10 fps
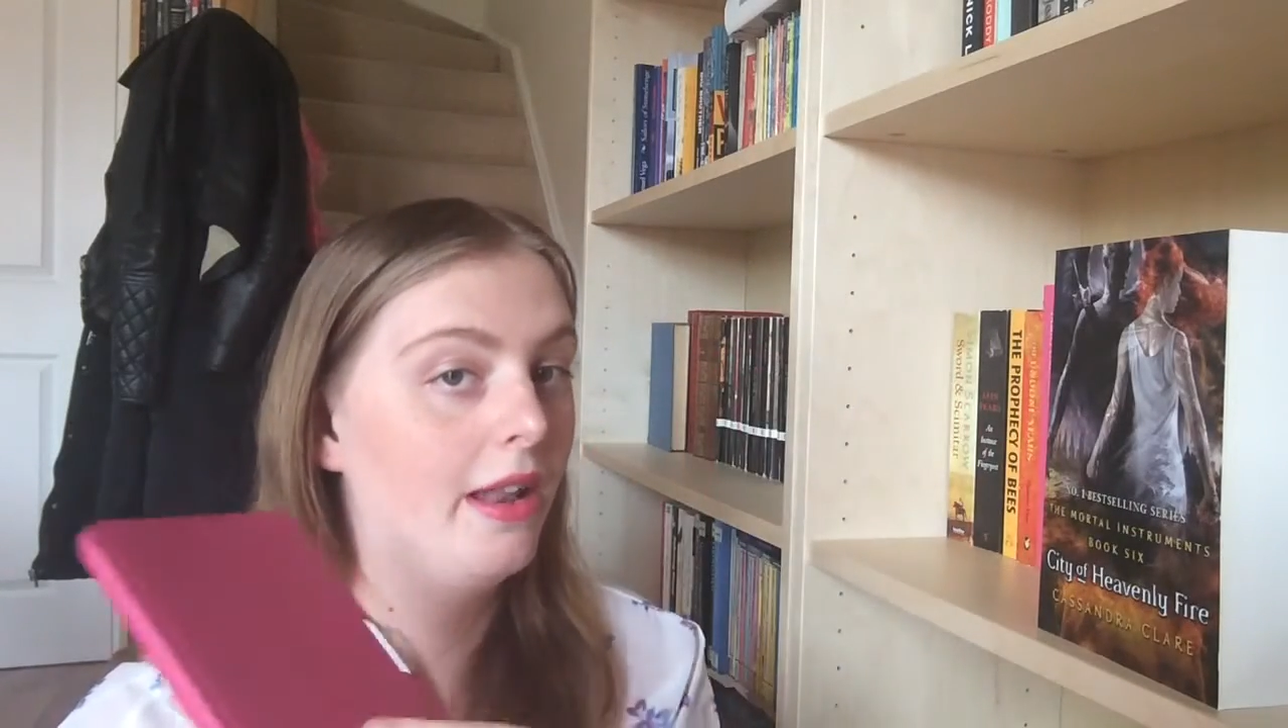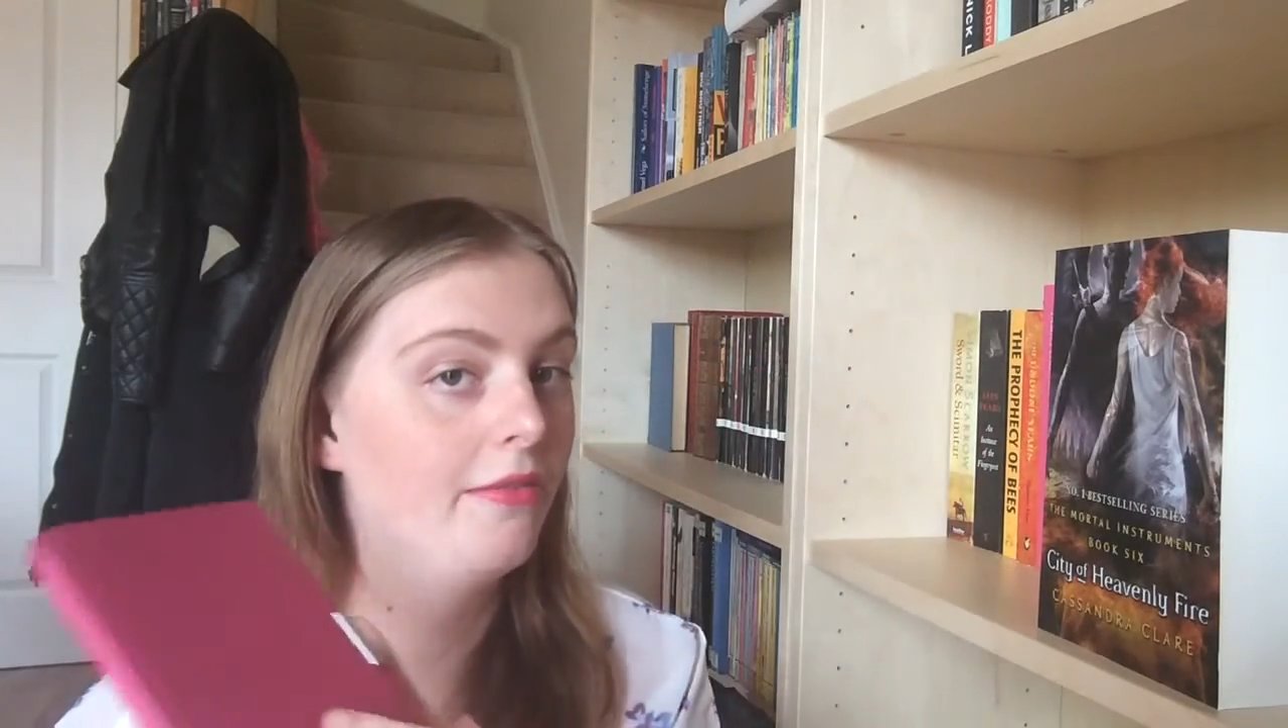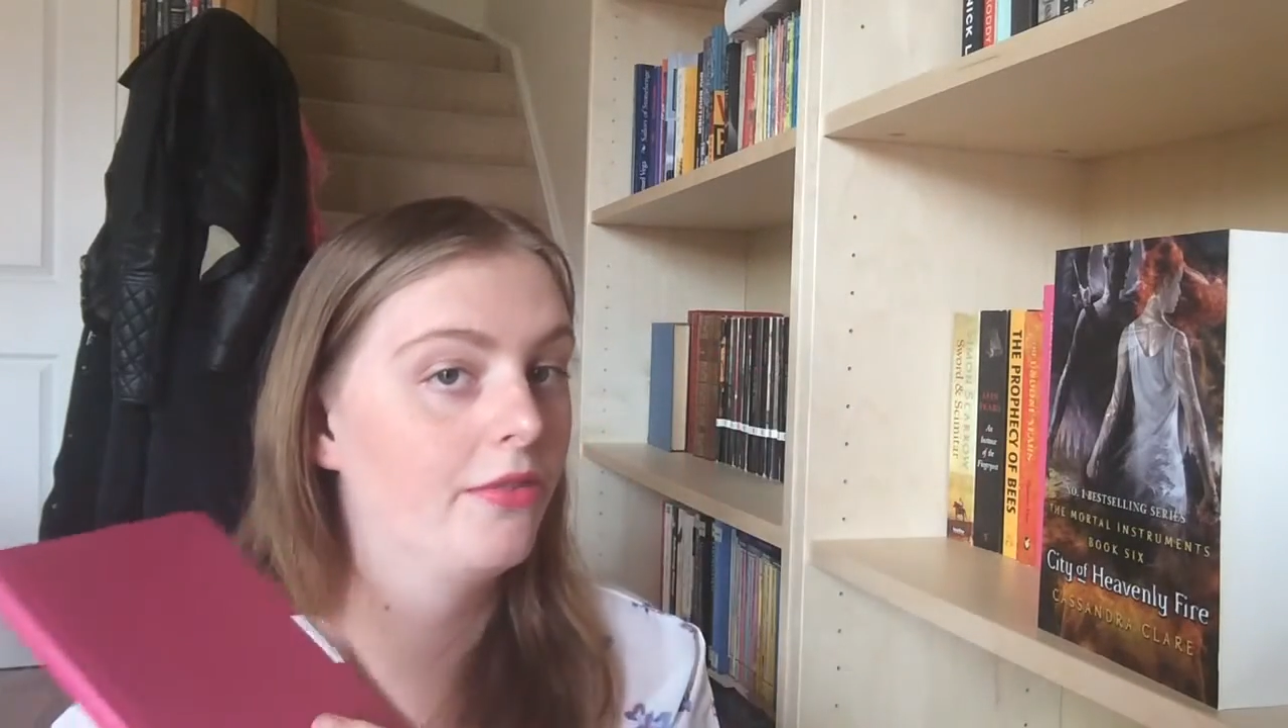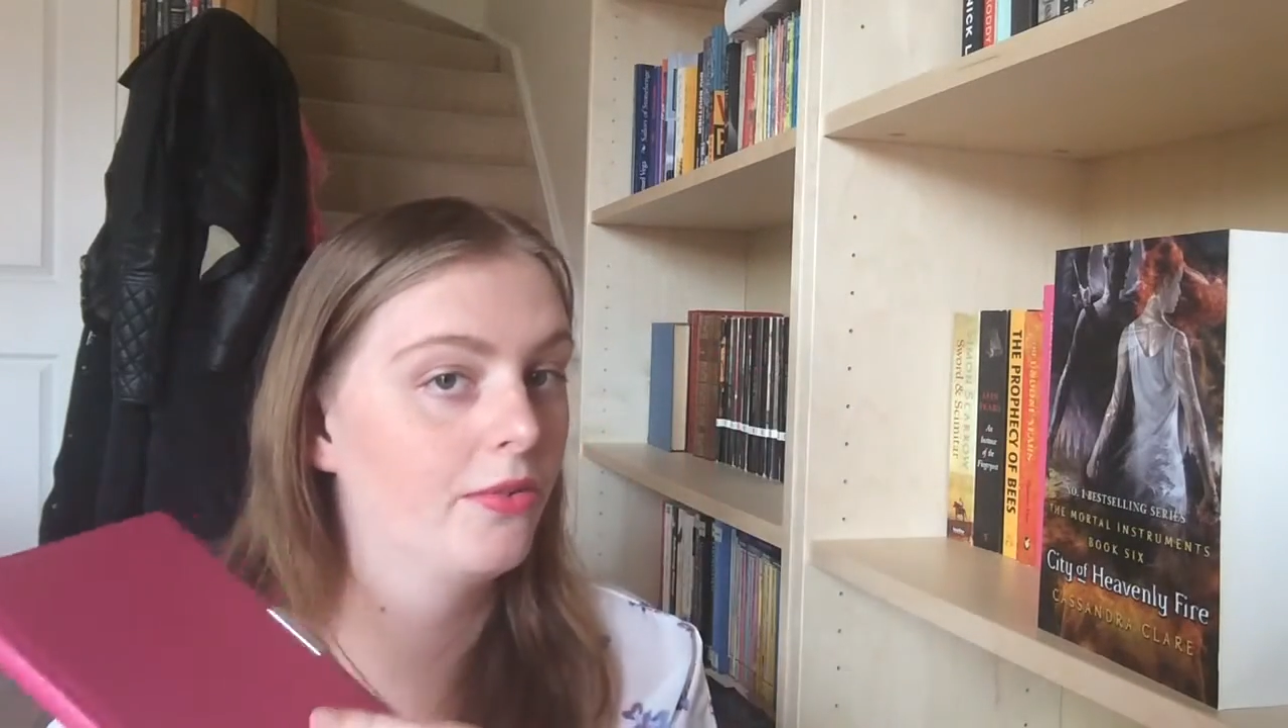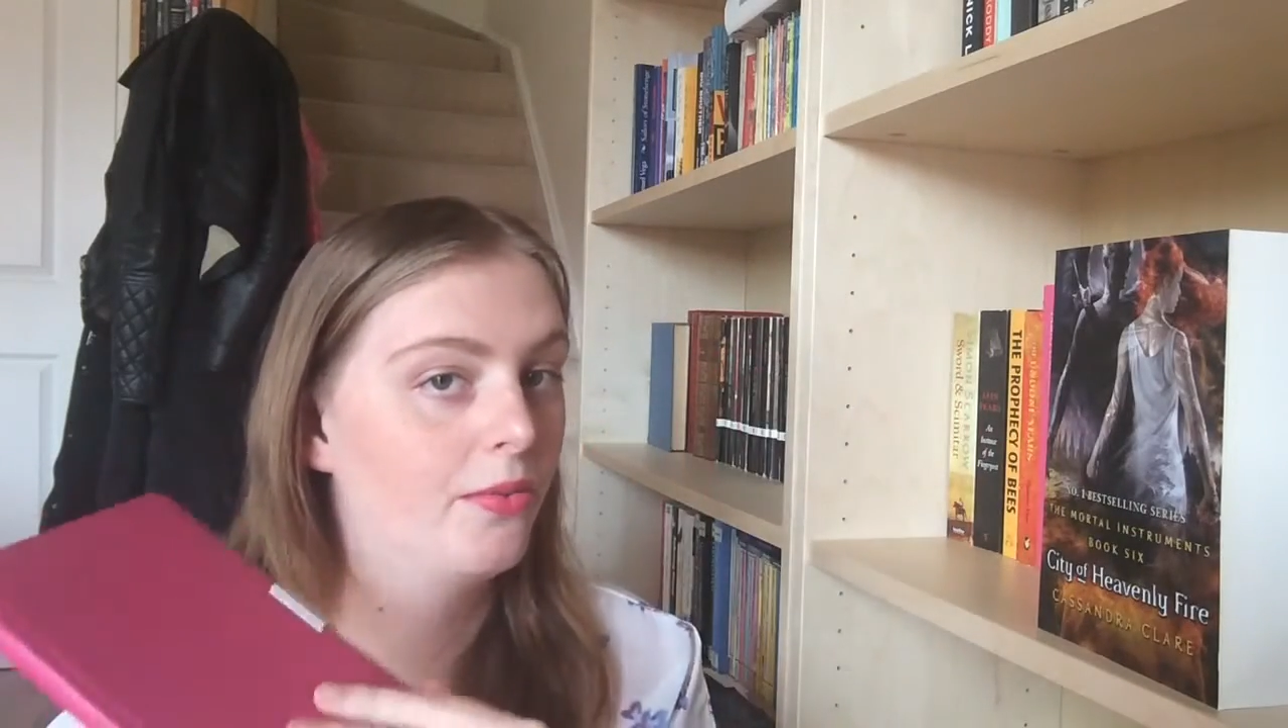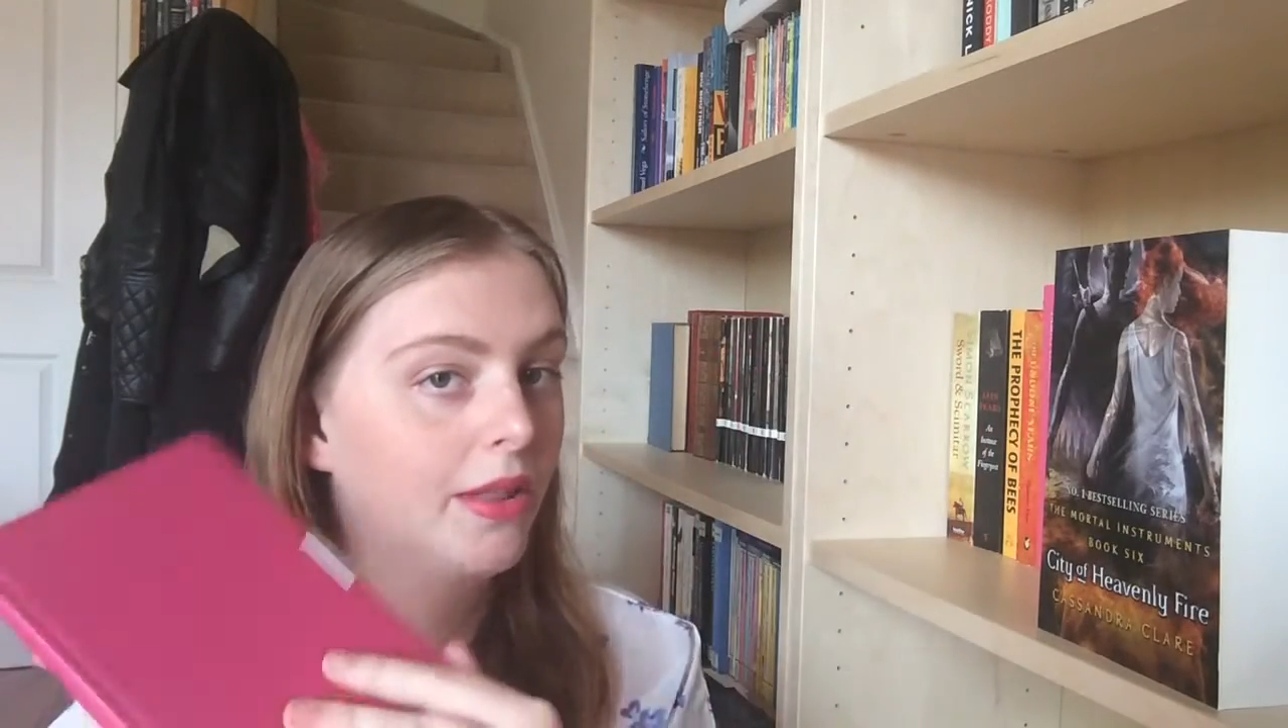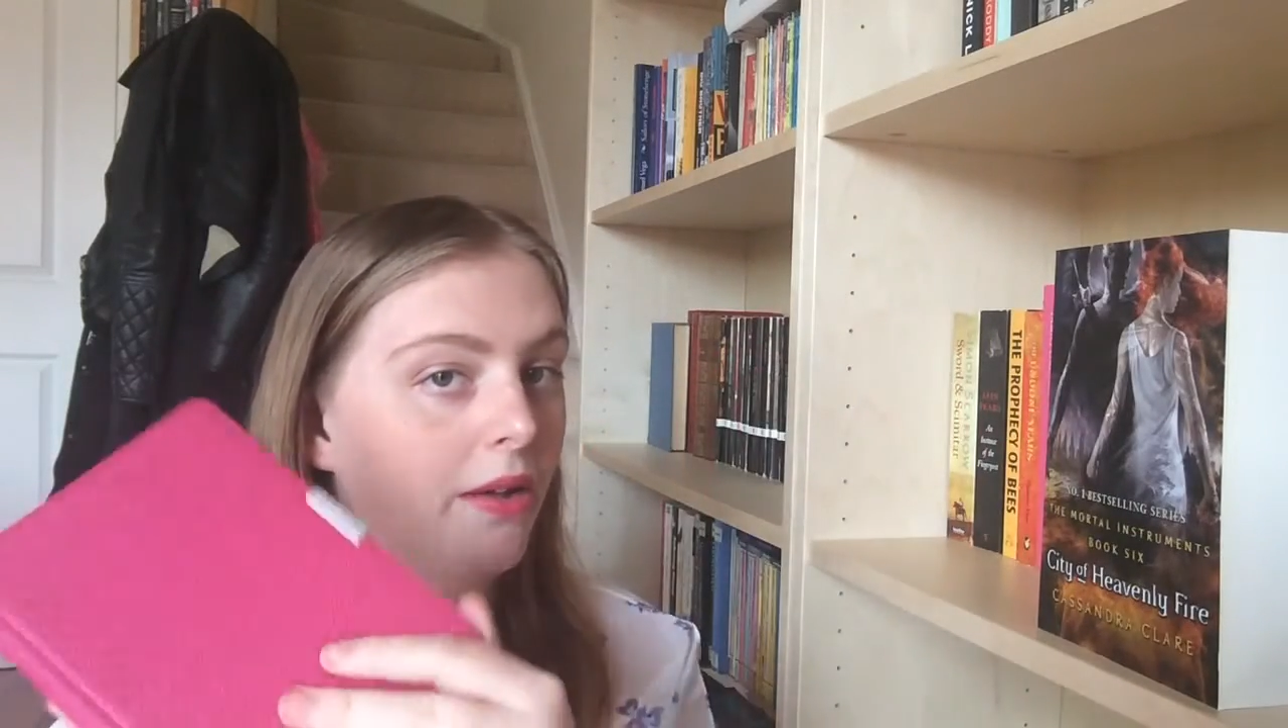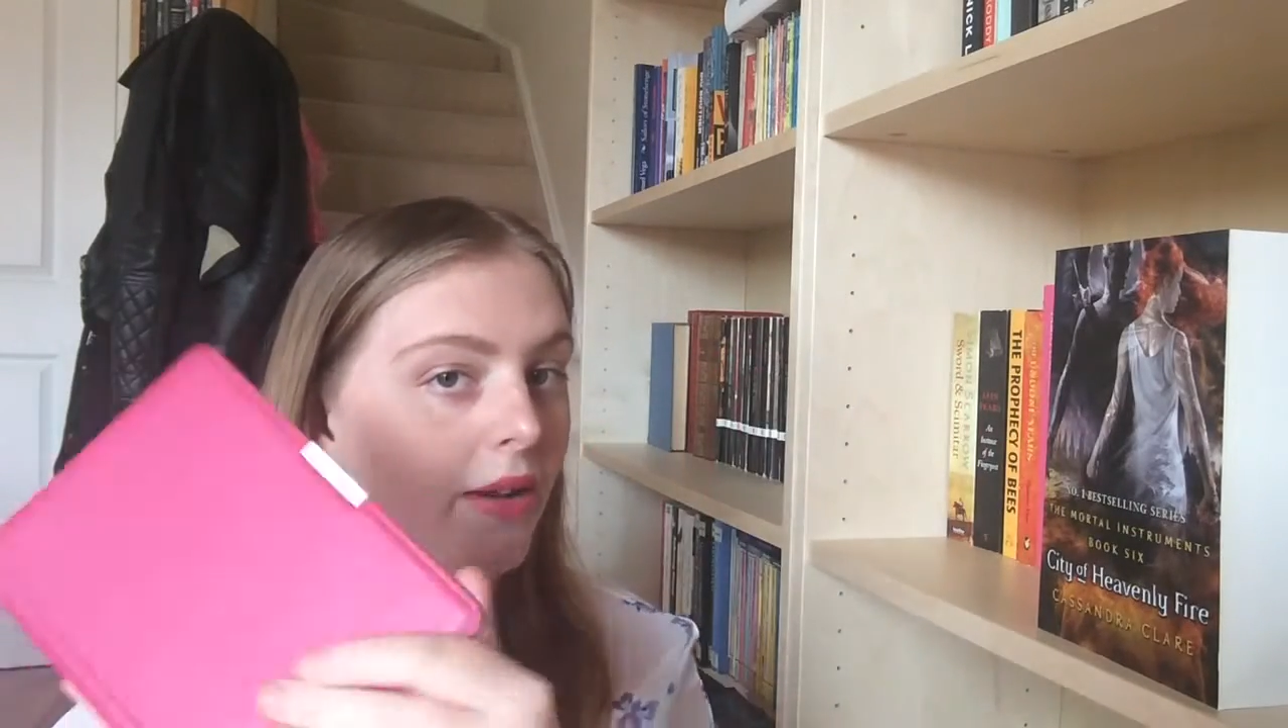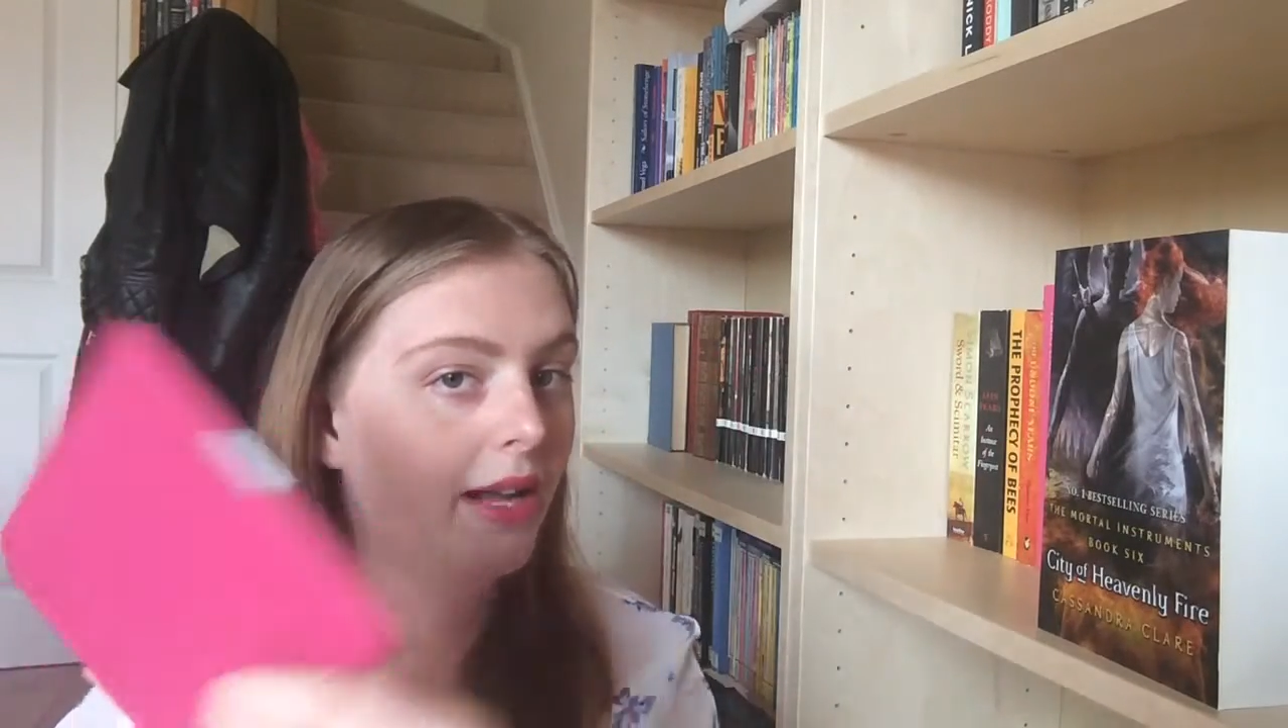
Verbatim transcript: lived without